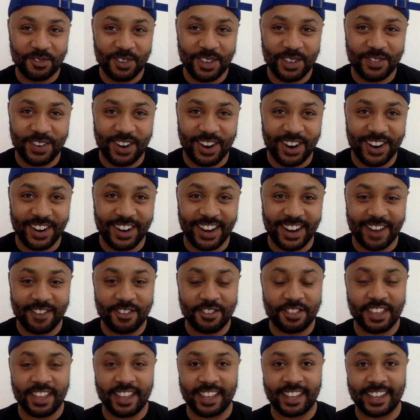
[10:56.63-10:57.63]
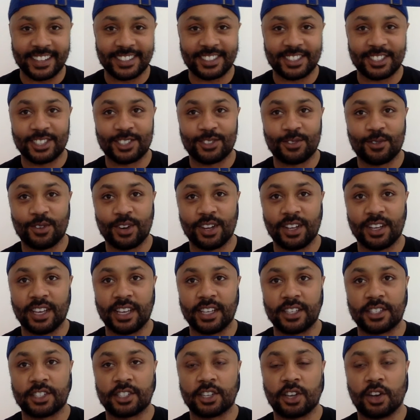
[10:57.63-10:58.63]
We've heard everything. It's just really,
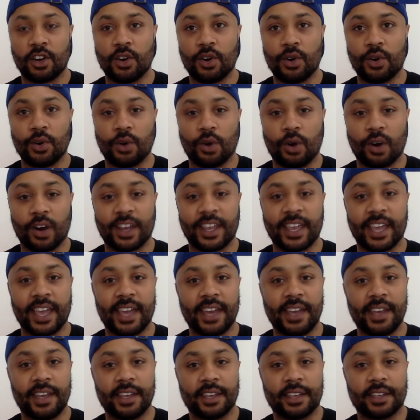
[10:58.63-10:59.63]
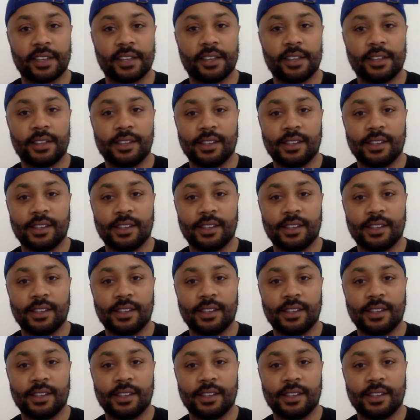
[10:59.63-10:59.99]
it's so organic.